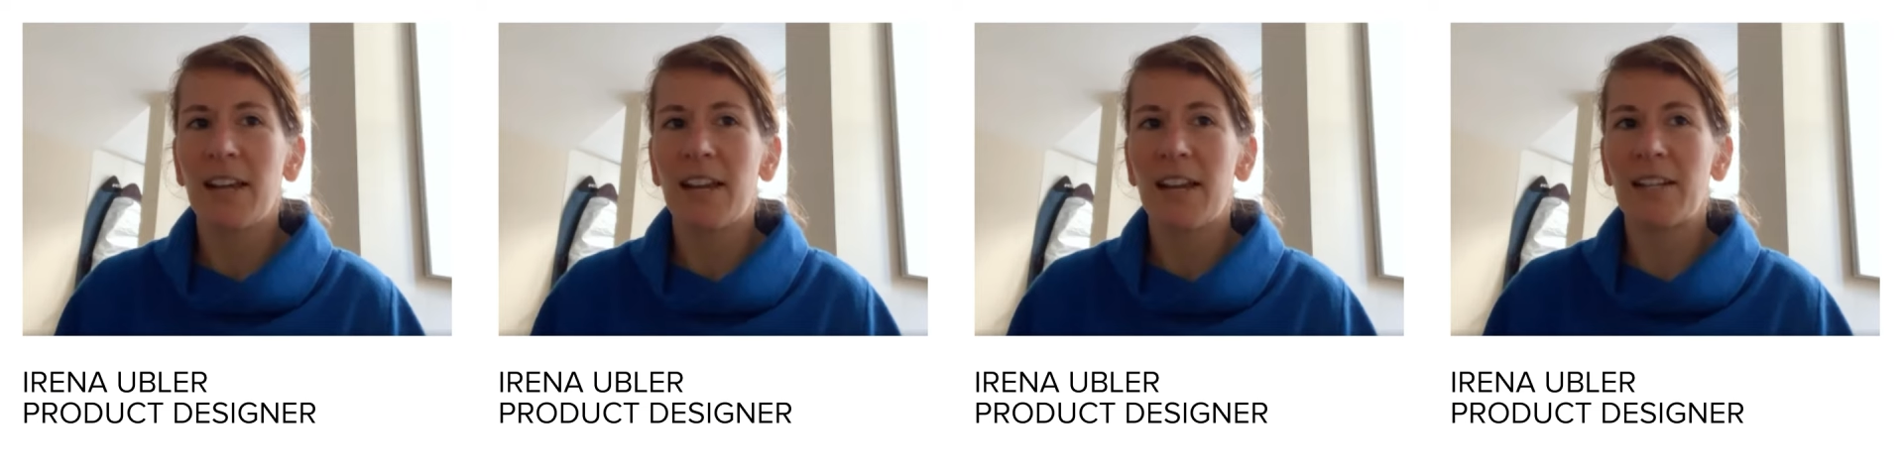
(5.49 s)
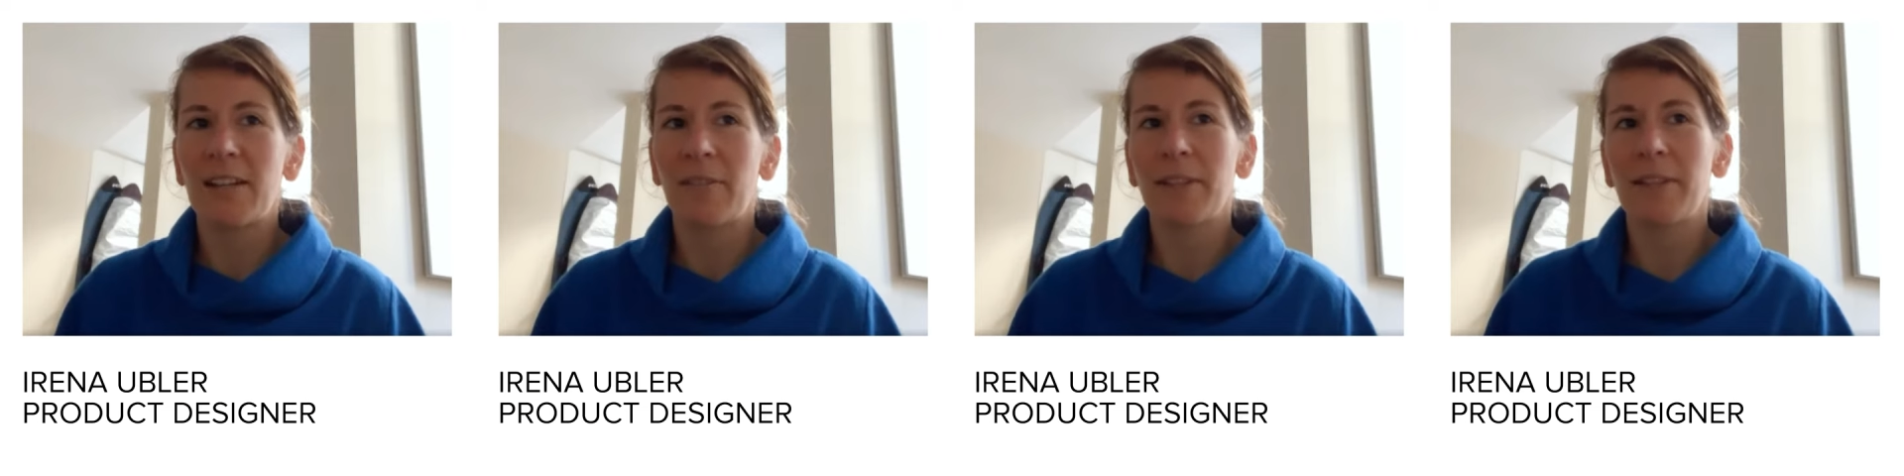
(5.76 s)

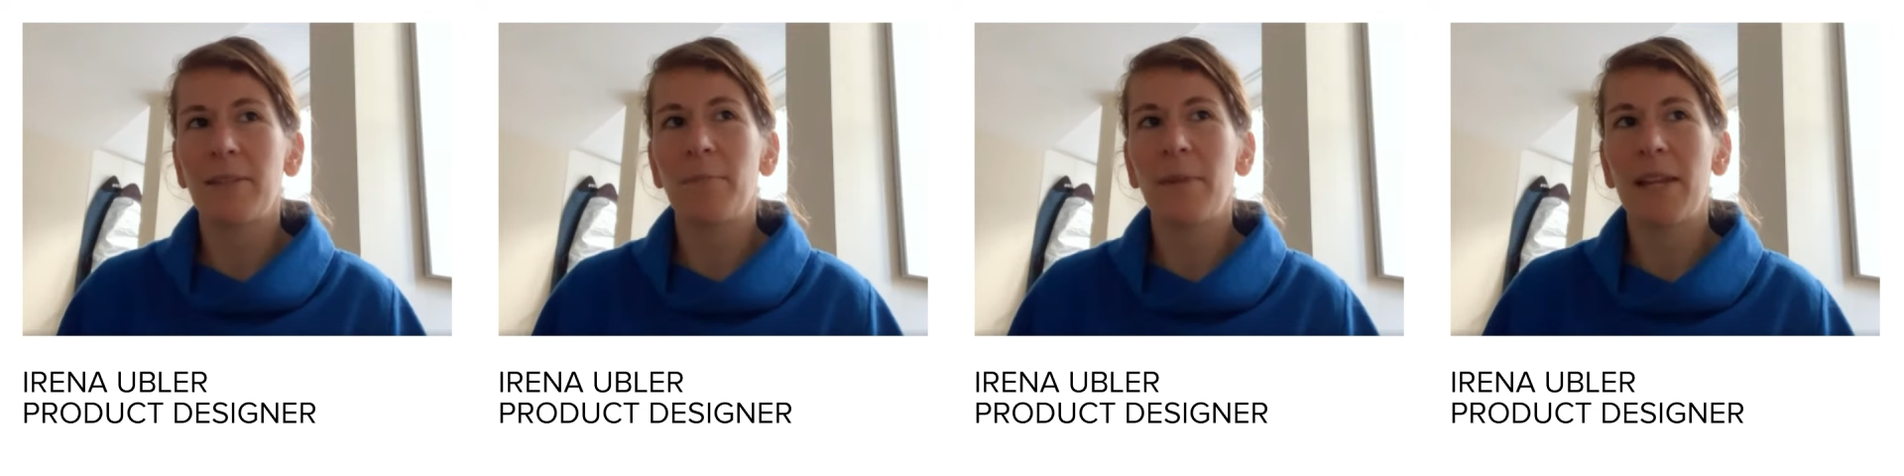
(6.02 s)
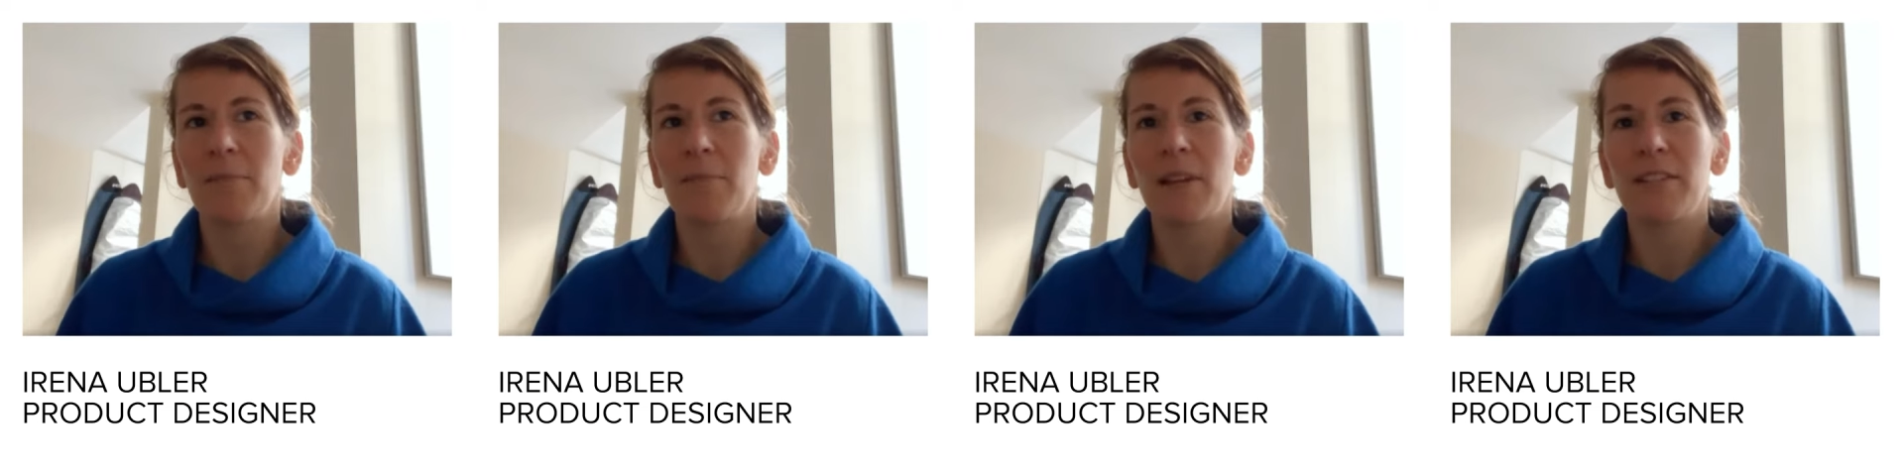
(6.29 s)
And I think the
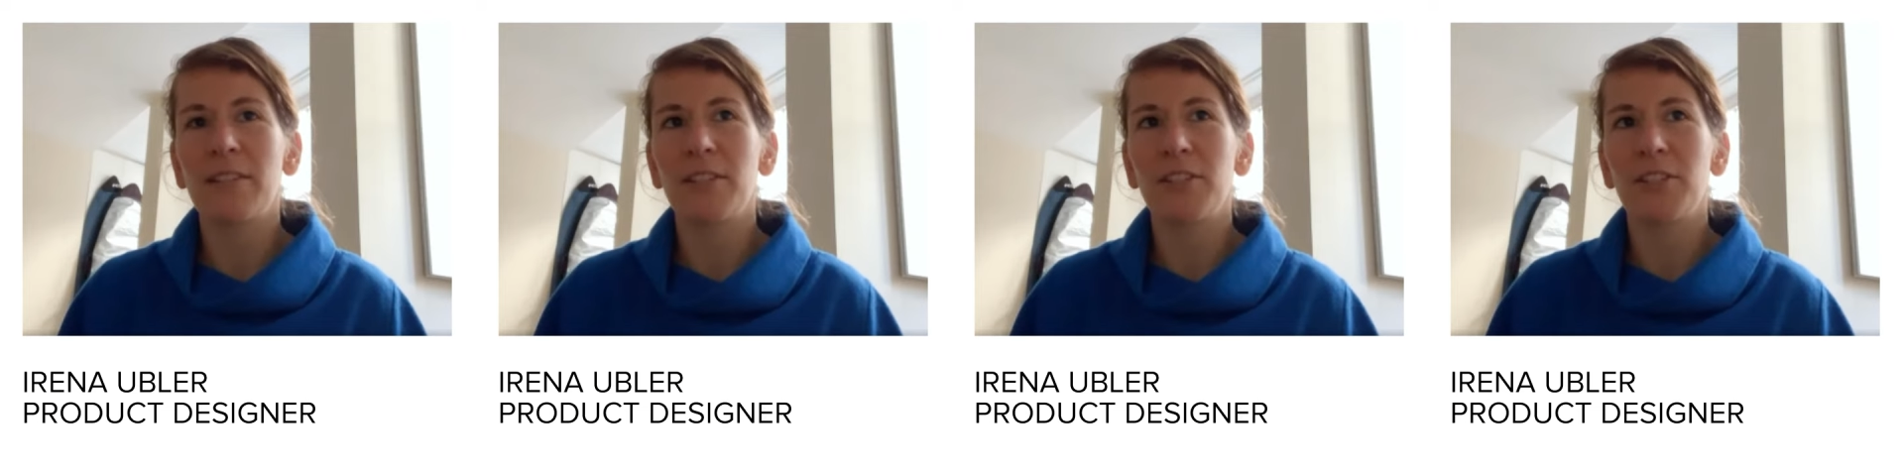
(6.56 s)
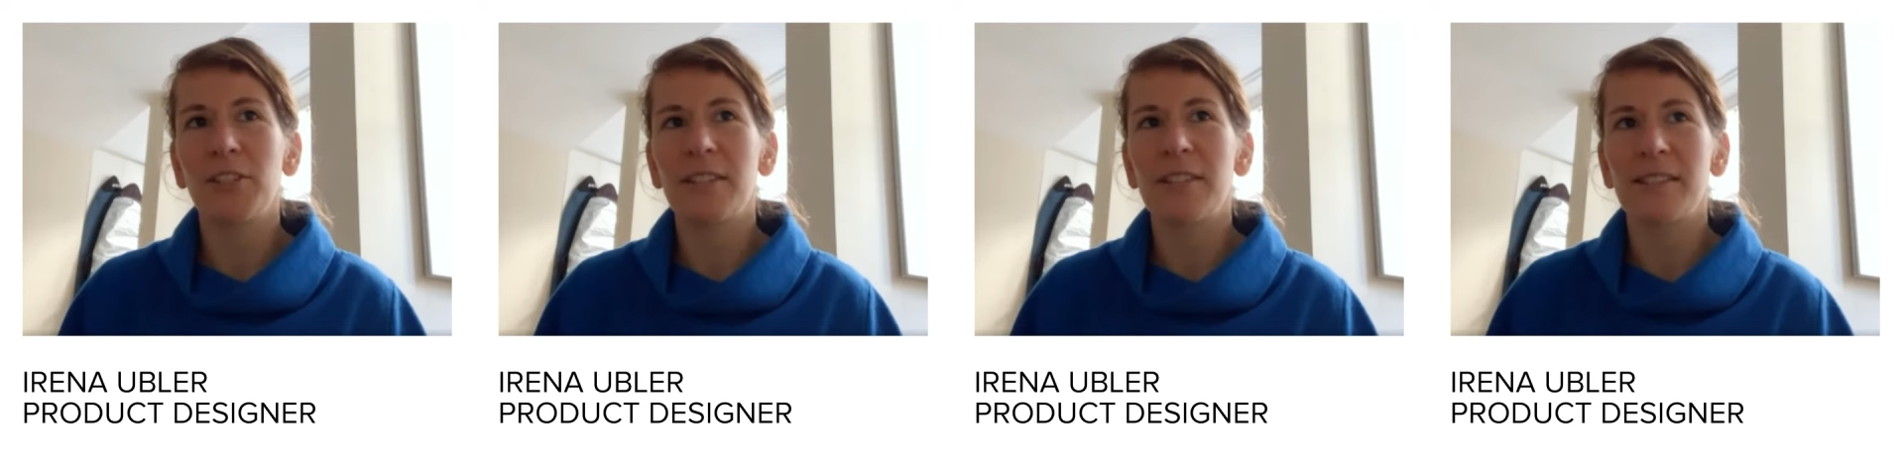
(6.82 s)
main message
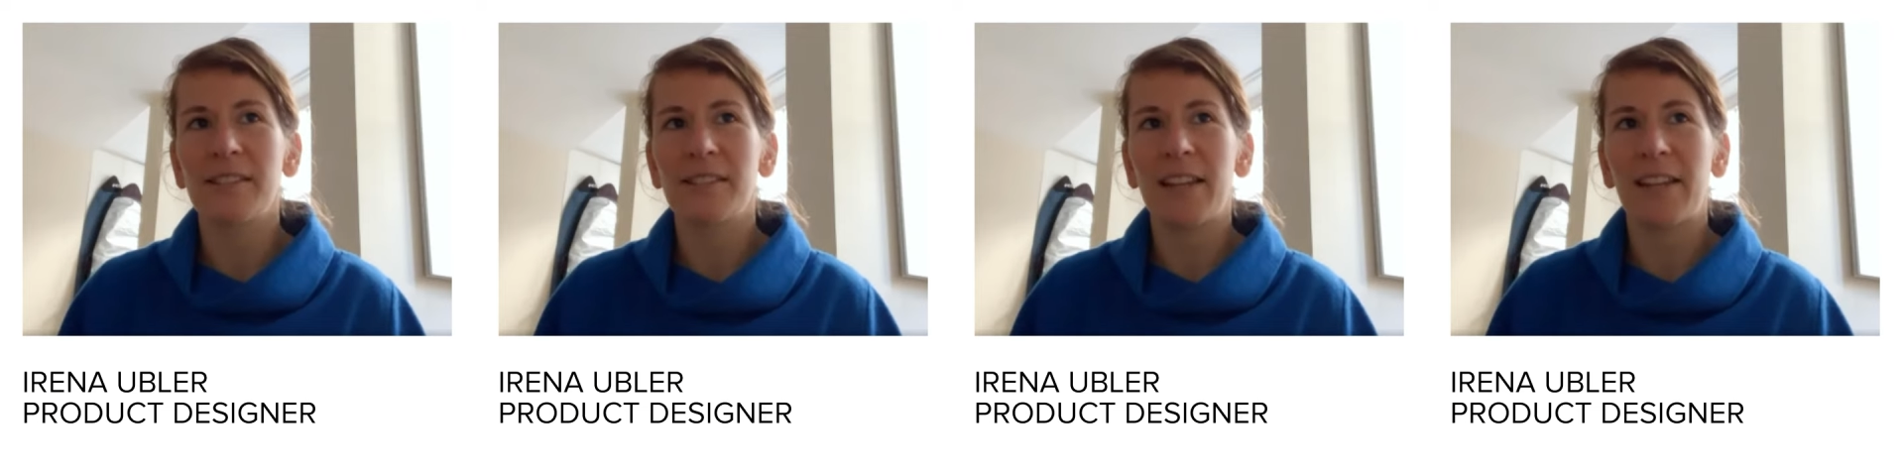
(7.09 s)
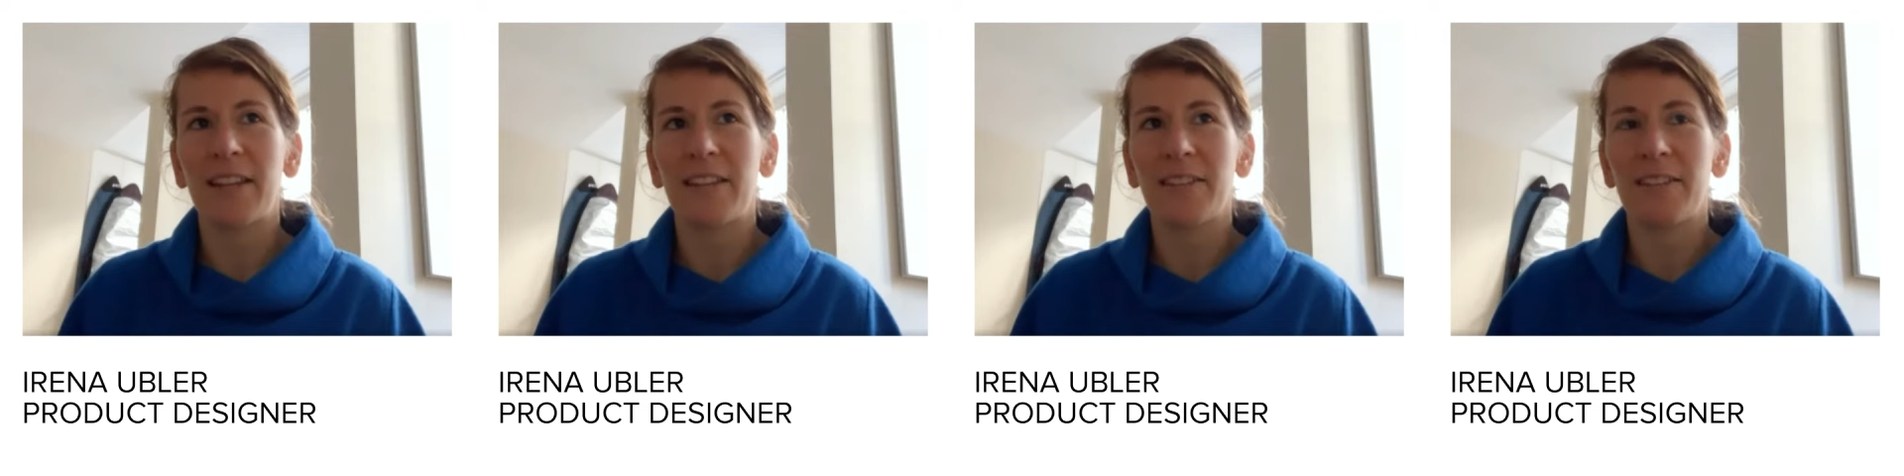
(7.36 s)
is
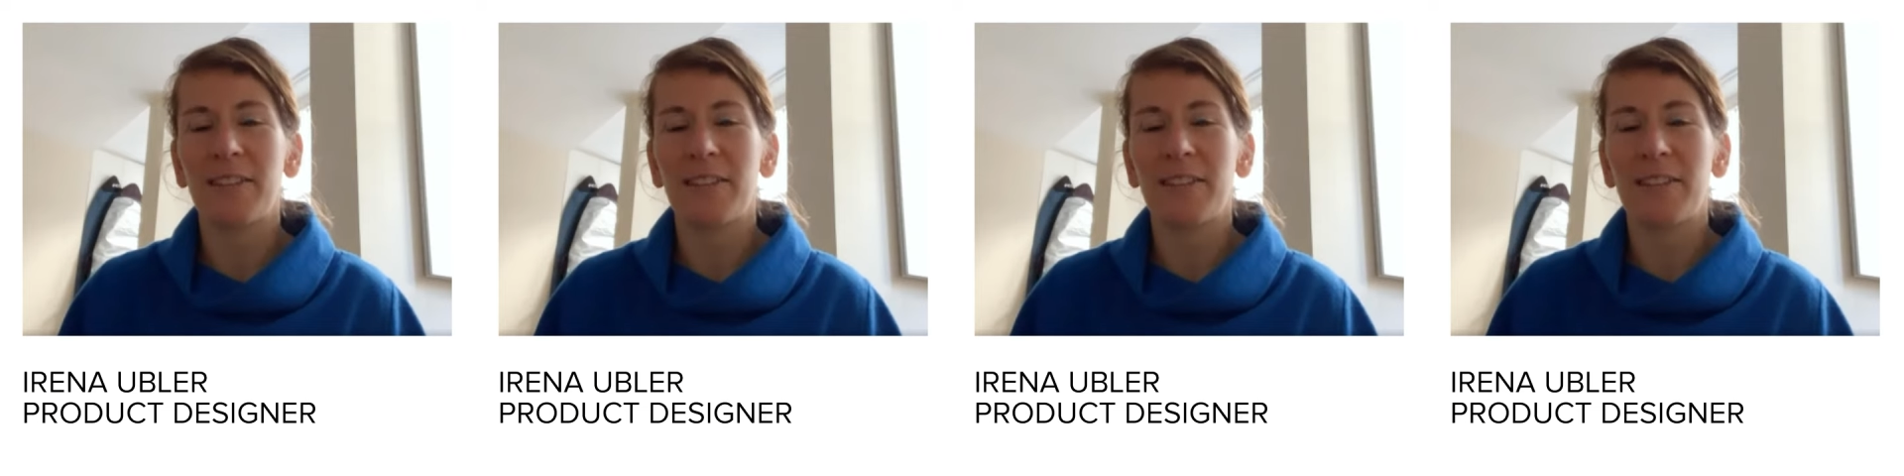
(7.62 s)
like,